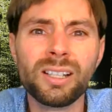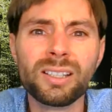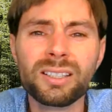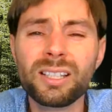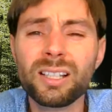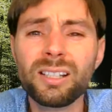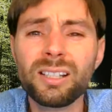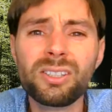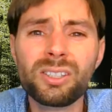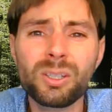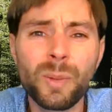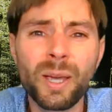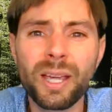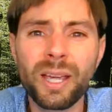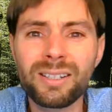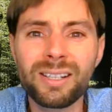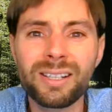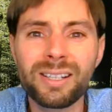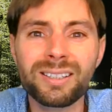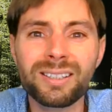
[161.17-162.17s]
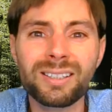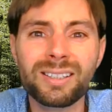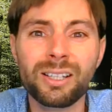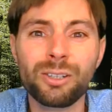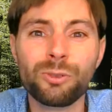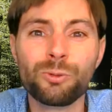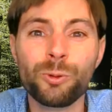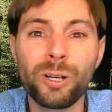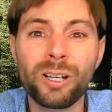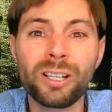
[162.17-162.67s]
Silly semantics
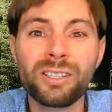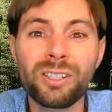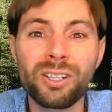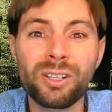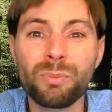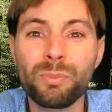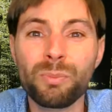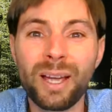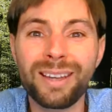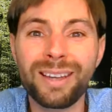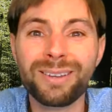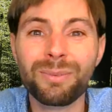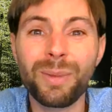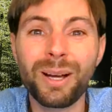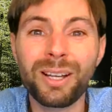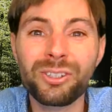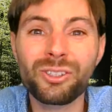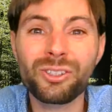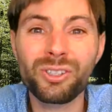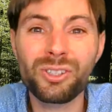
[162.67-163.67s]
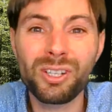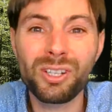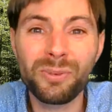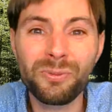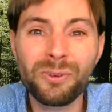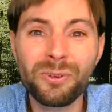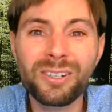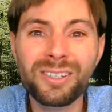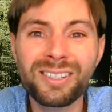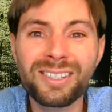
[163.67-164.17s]
that really didn't make much
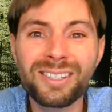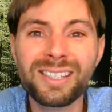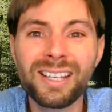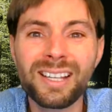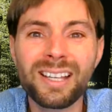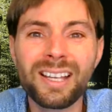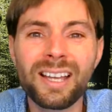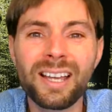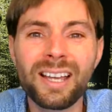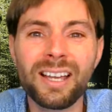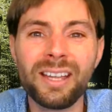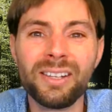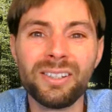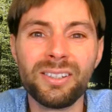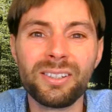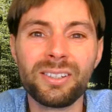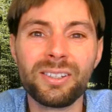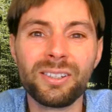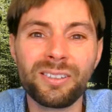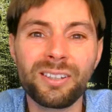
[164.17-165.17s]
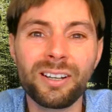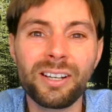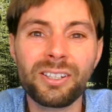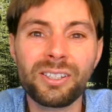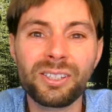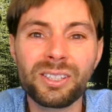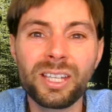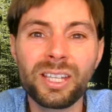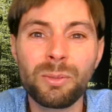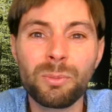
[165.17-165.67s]
difference in the
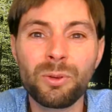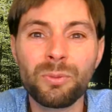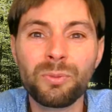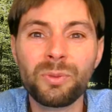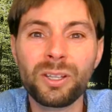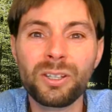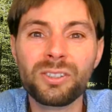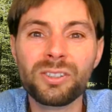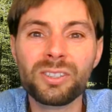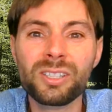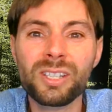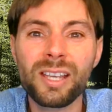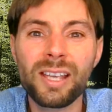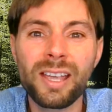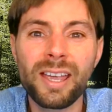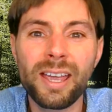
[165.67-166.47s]
greater scheme of things.